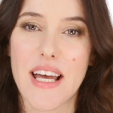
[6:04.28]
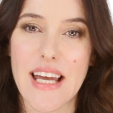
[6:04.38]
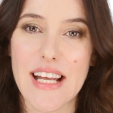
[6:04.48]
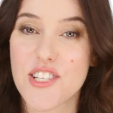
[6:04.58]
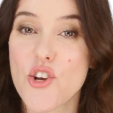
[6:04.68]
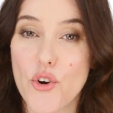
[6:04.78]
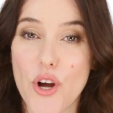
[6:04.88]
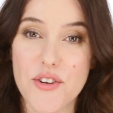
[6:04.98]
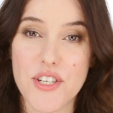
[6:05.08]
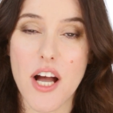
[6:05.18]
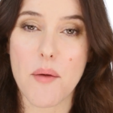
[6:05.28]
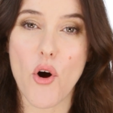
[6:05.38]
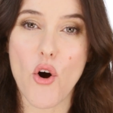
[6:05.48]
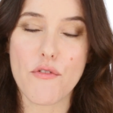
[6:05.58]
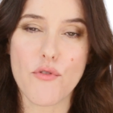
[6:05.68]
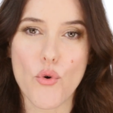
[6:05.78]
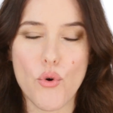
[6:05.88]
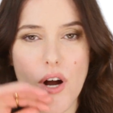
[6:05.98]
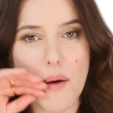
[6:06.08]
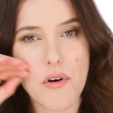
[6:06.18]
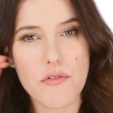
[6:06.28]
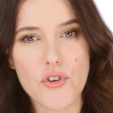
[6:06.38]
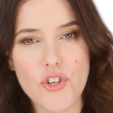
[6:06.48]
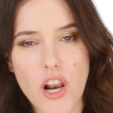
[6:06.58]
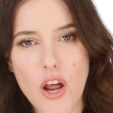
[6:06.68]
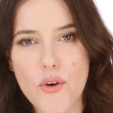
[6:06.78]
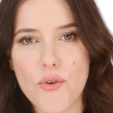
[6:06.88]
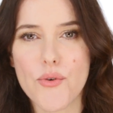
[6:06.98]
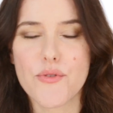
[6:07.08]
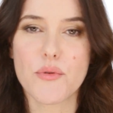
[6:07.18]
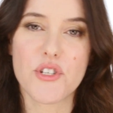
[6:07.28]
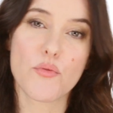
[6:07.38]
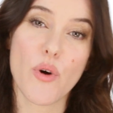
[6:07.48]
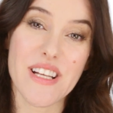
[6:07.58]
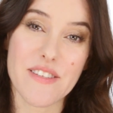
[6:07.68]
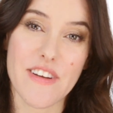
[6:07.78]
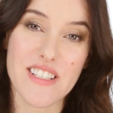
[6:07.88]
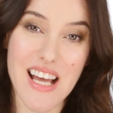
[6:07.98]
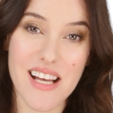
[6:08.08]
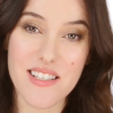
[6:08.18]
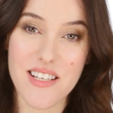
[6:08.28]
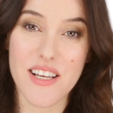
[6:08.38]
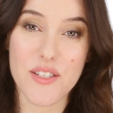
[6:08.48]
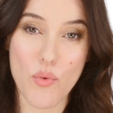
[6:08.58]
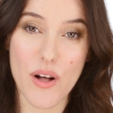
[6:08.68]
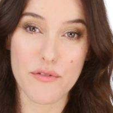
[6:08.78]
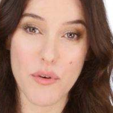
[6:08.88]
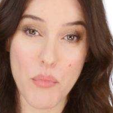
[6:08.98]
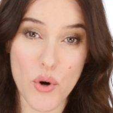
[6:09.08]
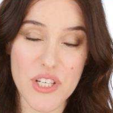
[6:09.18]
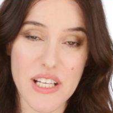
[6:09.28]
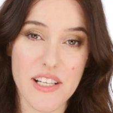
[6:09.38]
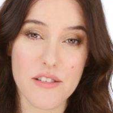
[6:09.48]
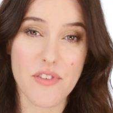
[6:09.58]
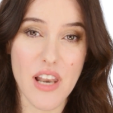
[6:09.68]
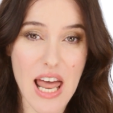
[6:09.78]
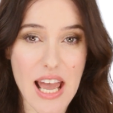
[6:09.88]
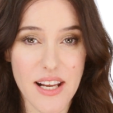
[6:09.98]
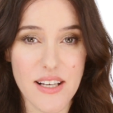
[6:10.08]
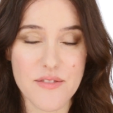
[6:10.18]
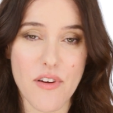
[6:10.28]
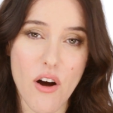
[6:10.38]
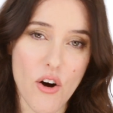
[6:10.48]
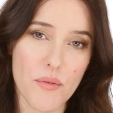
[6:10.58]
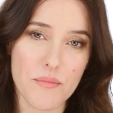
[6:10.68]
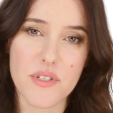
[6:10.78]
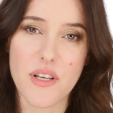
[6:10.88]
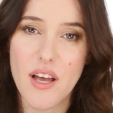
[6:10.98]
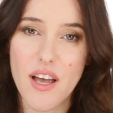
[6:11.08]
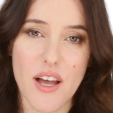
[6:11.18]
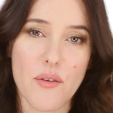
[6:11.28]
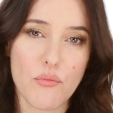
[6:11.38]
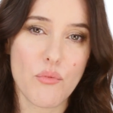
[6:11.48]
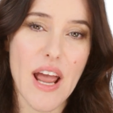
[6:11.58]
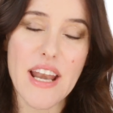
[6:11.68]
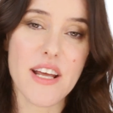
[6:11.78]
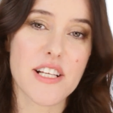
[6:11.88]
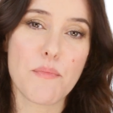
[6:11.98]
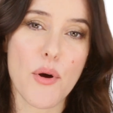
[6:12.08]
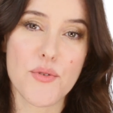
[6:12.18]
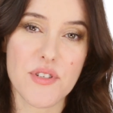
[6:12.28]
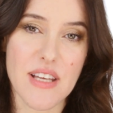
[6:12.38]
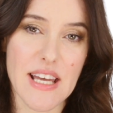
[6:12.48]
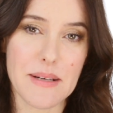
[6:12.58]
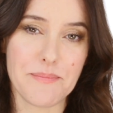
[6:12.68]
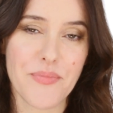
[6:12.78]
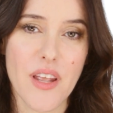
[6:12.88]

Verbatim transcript: it's not going to come off or come off on clothes, which is why it's fantastic as well for bodies, for legs, for arms, any exposed skin.